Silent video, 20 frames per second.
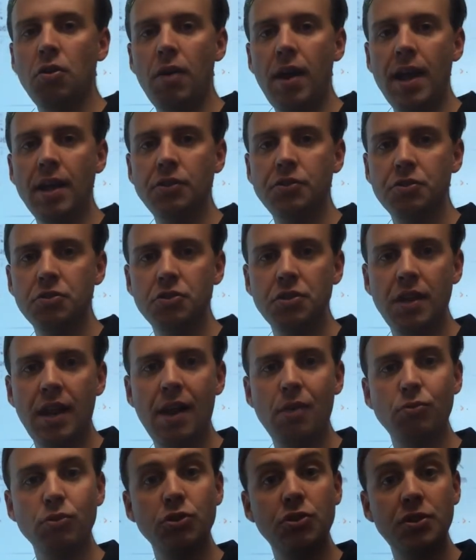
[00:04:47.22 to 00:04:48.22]
your answers, and
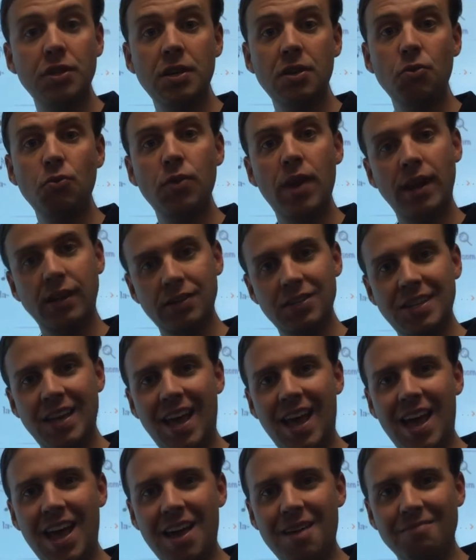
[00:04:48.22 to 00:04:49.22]
I will see you next
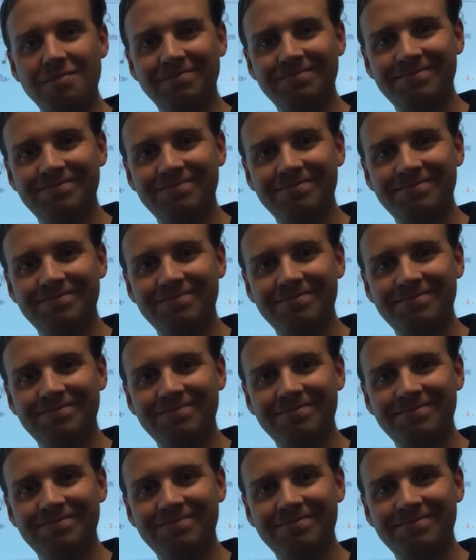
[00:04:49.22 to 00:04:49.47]
time.